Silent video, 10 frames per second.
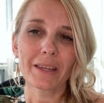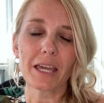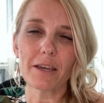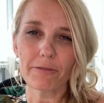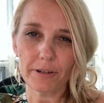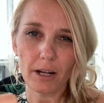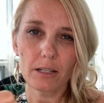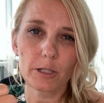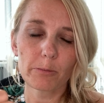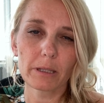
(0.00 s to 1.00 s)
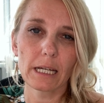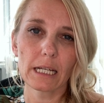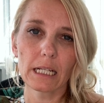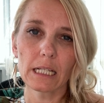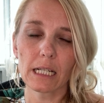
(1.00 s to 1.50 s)
If you're not
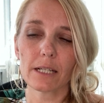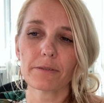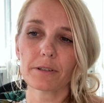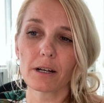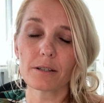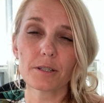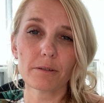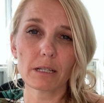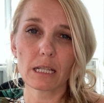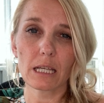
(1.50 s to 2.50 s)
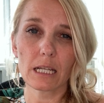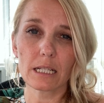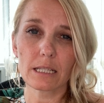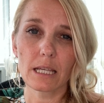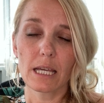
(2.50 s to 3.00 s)
duplicating and if you're not doing
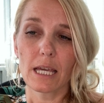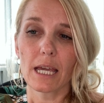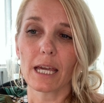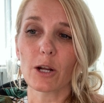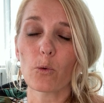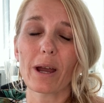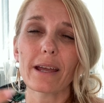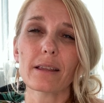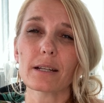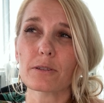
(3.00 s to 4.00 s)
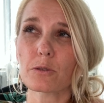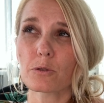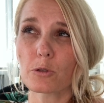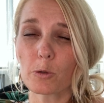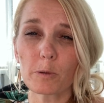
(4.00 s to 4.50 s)
things in a way that is
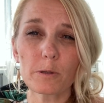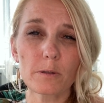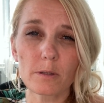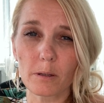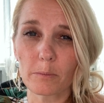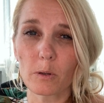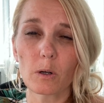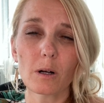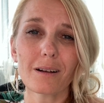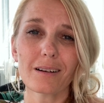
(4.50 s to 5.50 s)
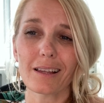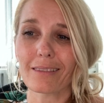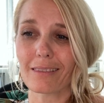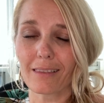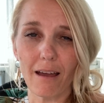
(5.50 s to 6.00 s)
super simple and
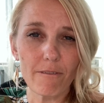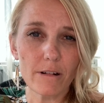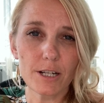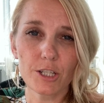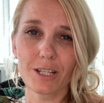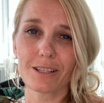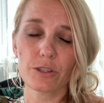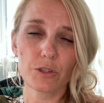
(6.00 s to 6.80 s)
leveraged and